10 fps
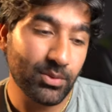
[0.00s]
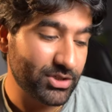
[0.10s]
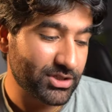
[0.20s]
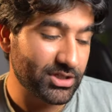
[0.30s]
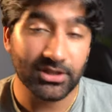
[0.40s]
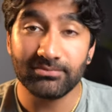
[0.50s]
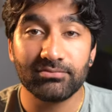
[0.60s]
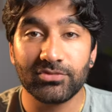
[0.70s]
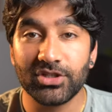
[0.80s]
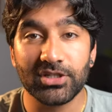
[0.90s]
We're just
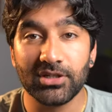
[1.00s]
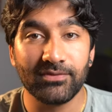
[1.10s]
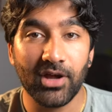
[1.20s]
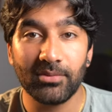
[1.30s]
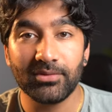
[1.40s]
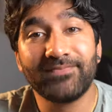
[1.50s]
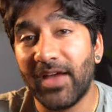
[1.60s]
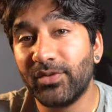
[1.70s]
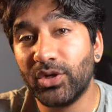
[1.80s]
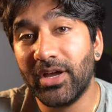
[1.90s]
chilling, vibing.
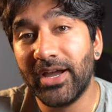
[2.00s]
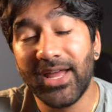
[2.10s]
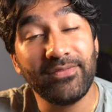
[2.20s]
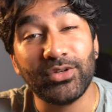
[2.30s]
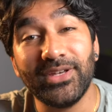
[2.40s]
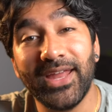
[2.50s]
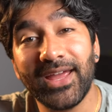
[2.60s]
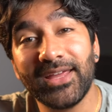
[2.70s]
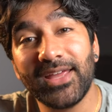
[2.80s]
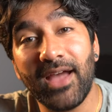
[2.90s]
Have a good night, have a good
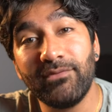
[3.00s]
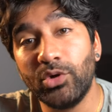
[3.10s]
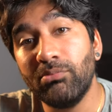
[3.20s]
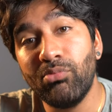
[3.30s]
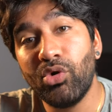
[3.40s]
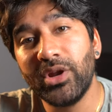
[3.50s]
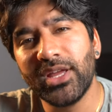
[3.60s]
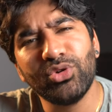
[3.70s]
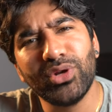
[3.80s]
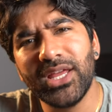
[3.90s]
day, have a good
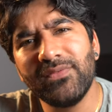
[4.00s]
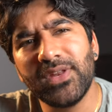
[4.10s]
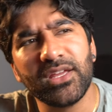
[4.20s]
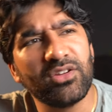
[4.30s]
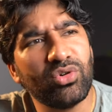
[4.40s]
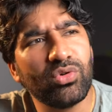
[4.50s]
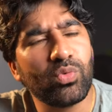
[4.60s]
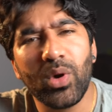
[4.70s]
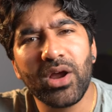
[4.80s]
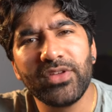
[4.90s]
morning, a good evening,
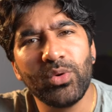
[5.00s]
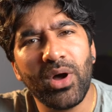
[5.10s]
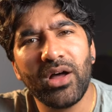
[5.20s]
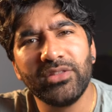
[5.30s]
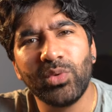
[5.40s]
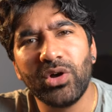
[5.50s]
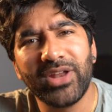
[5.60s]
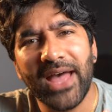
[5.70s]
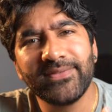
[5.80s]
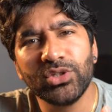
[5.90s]
or wherever you are in the world,
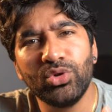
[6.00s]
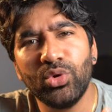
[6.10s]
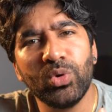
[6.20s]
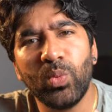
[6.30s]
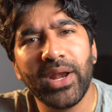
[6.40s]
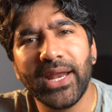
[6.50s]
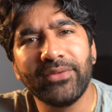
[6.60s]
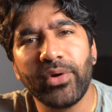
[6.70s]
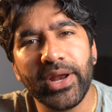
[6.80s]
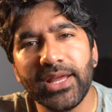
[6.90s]
have a good
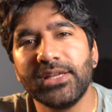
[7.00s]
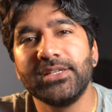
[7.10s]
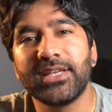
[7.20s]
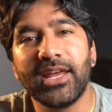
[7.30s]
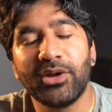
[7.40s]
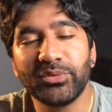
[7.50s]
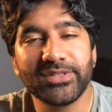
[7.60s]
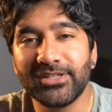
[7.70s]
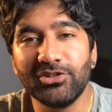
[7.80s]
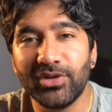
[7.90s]
whatever it is, and I will
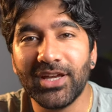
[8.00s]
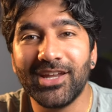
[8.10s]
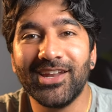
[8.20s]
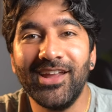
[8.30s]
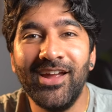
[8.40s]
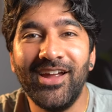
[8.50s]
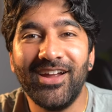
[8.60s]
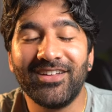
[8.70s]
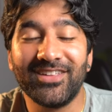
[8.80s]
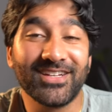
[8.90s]
see you in
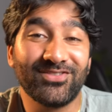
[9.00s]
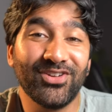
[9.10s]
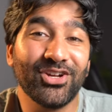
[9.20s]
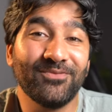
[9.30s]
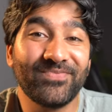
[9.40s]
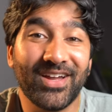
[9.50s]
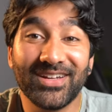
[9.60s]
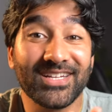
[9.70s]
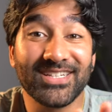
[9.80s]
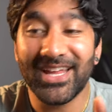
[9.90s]
the next video. I'll
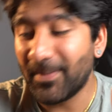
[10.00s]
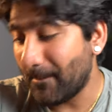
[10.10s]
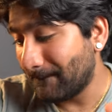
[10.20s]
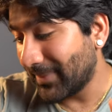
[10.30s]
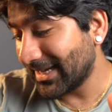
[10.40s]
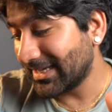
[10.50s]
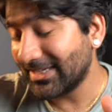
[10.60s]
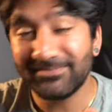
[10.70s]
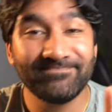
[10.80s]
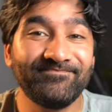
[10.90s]
catch you later.
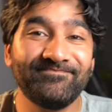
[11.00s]
Bye.